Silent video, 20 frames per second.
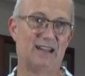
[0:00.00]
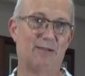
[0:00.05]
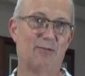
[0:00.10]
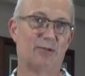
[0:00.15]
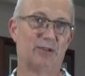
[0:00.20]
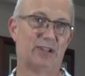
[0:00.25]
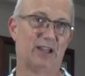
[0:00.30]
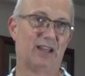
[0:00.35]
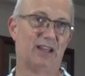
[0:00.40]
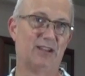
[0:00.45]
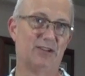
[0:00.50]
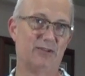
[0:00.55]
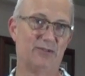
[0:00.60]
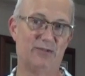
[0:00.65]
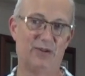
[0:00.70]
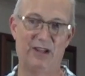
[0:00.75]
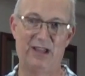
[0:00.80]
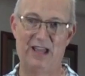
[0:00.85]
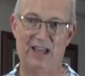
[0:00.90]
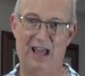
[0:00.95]
they will tell you,
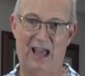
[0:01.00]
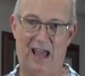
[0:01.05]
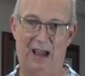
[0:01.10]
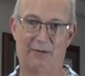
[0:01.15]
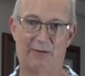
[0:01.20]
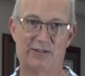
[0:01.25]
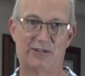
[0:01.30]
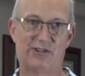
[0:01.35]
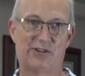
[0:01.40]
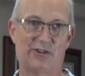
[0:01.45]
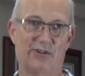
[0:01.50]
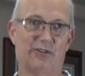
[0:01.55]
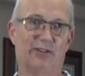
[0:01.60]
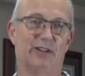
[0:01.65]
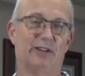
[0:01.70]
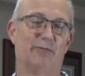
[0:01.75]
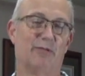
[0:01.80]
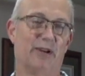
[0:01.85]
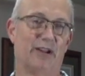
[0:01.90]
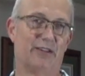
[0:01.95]
I would
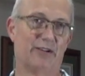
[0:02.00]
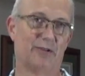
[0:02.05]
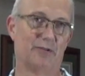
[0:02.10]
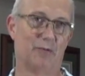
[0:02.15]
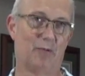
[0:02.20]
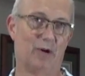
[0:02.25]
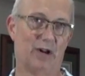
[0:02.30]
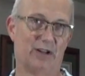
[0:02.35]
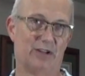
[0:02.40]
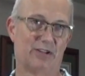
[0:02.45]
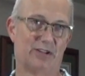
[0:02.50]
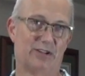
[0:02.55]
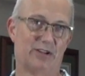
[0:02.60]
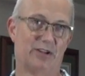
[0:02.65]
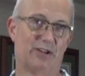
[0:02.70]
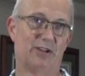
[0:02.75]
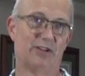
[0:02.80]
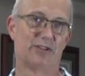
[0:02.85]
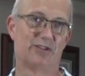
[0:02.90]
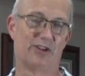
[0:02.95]
certainly rather watch
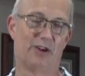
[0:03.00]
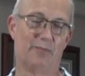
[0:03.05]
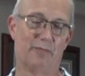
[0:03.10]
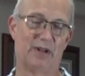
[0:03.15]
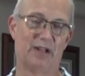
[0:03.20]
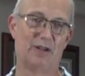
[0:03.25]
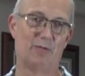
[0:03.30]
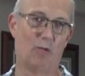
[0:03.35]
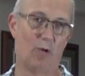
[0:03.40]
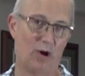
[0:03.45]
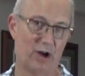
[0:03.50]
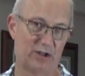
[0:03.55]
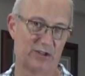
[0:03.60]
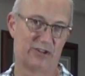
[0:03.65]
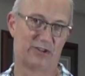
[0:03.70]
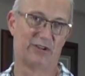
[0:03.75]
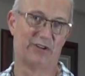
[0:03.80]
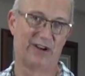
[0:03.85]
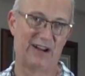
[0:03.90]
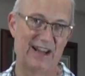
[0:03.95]
somebody wash
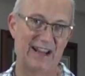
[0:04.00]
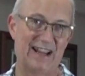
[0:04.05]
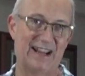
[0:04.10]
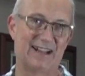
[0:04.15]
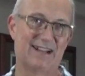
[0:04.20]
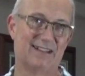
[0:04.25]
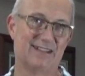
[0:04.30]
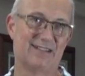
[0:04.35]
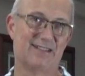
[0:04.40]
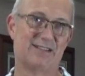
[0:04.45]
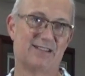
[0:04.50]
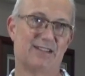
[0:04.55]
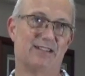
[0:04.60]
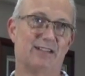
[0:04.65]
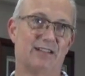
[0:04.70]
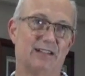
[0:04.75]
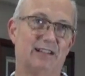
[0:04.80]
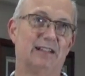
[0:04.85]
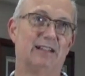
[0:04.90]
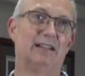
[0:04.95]
their hands
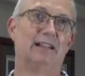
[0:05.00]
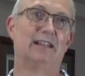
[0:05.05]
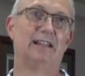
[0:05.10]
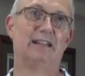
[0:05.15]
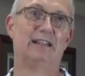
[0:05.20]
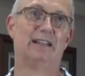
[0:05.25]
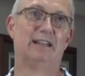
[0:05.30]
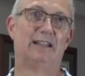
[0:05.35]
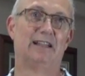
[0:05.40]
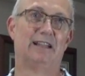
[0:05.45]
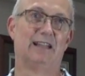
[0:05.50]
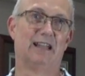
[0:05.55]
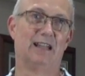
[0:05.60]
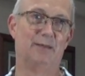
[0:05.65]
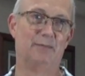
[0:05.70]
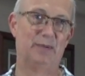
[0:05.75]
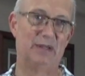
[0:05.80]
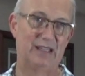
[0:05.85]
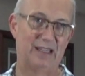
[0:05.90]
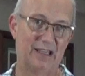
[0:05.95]

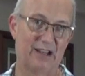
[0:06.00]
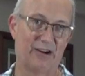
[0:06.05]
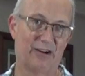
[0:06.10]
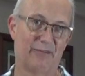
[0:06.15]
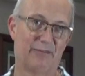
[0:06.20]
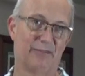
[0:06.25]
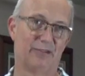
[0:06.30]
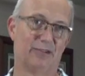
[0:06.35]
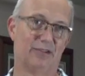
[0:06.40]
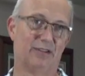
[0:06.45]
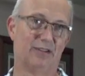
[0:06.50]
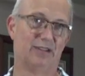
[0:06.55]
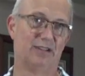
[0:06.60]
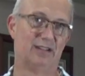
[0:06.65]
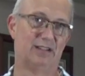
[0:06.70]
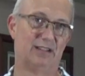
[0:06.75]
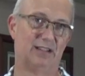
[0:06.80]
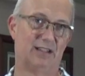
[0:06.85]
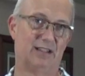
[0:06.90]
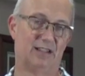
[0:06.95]
and be careful
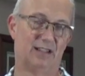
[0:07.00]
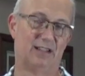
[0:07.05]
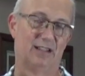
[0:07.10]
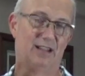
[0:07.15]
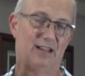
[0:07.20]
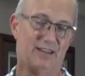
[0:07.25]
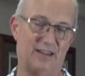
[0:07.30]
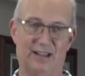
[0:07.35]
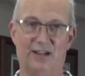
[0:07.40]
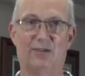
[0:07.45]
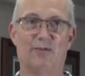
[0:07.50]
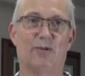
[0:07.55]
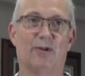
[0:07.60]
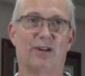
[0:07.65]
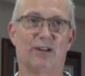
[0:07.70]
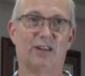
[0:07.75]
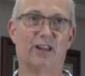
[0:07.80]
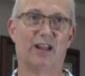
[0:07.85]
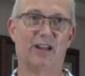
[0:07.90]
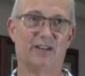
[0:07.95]
than to
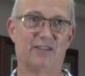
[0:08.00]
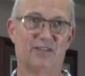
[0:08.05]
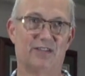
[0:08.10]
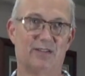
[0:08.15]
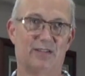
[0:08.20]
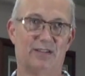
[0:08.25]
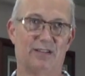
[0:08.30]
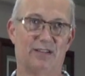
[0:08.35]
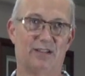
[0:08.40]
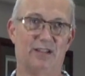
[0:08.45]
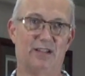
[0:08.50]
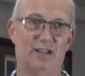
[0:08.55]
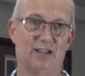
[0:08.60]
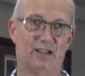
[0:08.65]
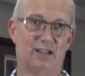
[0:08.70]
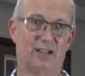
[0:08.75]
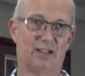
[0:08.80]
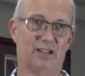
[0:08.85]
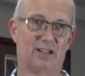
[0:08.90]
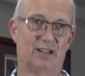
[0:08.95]
wear gloves.
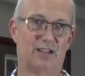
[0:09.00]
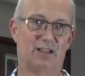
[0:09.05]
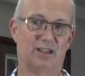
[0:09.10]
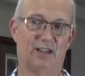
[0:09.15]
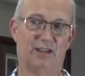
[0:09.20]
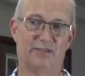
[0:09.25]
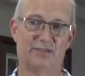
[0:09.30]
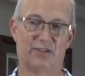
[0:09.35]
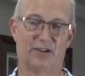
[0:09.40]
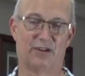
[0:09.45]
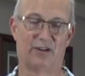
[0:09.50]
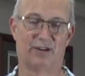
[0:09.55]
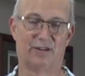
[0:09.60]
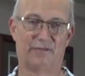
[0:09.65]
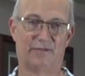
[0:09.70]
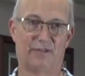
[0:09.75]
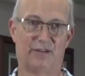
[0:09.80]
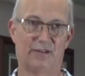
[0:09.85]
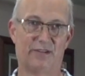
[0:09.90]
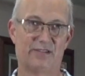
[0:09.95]
Gloves are a
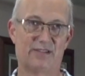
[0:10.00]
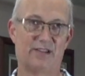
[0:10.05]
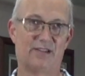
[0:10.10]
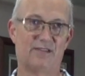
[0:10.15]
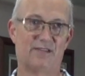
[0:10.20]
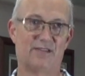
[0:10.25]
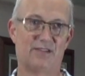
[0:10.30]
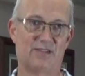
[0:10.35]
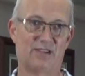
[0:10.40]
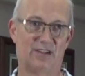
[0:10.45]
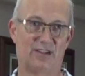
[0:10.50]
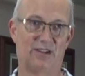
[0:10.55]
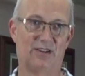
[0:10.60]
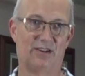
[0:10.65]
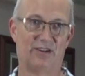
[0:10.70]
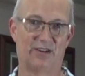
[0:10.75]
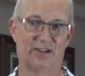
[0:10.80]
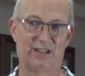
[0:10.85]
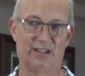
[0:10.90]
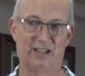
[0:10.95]
false sense of
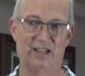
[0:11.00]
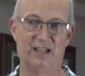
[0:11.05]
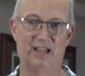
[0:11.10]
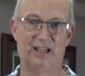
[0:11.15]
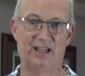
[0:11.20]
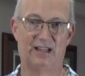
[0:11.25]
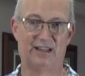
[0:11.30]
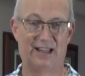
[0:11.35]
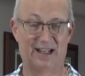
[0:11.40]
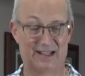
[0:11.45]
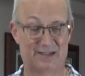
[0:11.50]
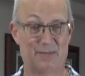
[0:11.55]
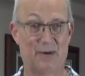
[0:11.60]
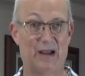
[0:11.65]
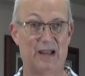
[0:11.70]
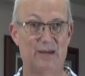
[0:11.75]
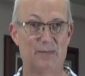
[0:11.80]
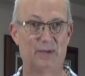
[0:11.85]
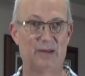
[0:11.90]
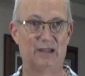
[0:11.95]
security. That's
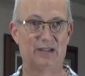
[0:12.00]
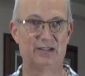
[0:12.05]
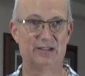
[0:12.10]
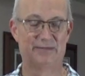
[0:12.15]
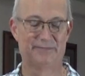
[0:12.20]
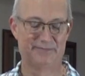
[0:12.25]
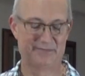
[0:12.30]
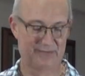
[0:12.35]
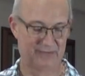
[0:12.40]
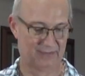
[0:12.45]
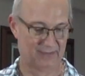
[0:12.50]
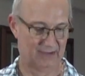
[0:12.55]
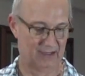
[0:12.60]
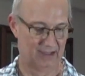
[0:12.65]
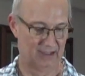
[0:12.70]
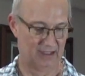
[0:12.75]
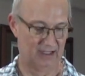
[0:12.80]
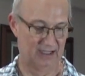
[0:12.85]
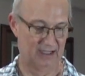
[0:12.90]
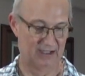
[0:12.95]
my opinion,
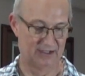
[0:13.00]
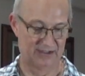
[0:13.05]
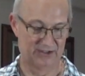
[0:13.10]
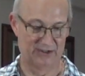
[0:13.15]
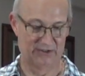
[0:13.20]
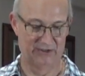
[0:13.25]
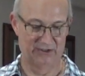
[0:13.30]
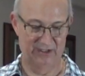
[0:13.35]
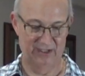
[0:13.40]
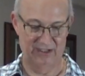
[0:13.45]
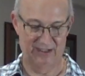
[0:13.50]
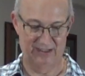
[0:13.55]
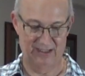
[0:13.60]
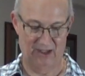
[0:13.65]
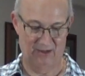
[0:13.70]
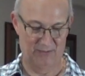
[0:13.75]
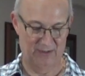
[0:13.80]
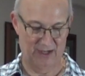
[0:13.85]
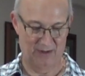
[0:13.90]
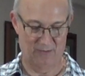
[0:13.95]
and certainly
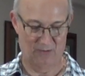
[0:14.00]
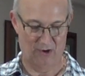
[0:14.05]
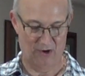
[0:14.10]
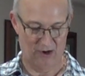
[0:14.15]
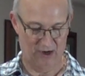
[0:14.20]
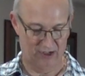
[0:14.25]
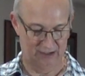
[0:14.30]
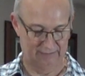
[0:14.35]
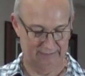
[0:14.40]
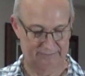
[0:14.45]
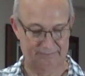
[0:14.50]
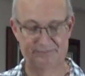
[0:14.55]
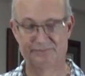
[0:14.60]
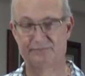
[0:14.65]
tell me I'm wrong.